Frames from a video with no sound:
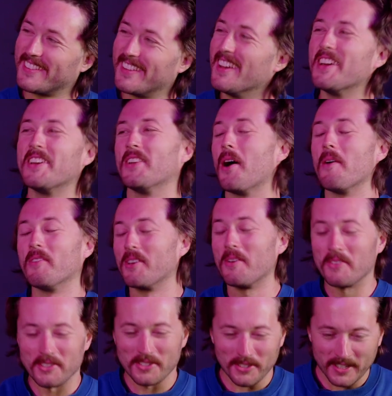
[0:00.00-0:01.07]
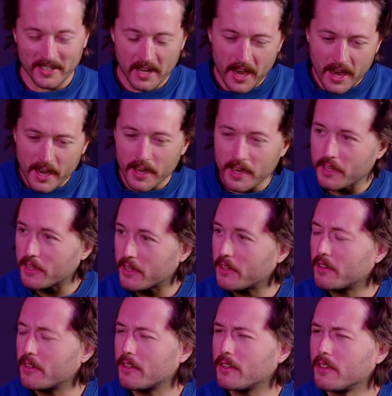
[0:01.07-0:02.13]
No, I'm only joking.
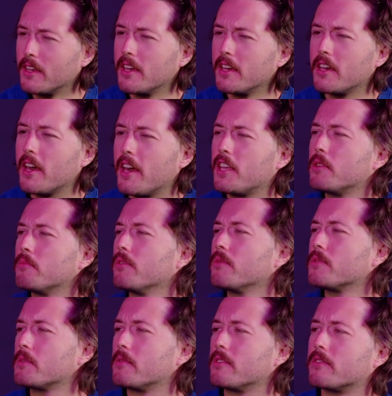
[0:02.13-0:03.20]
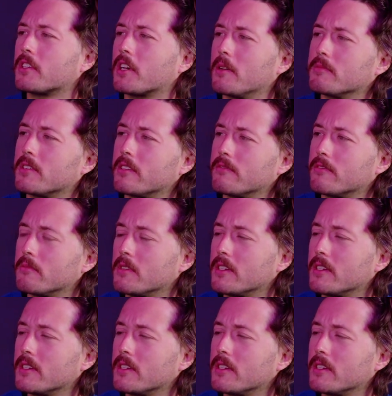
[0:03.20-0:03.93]
Edinburgh was a bit of a calm down for me.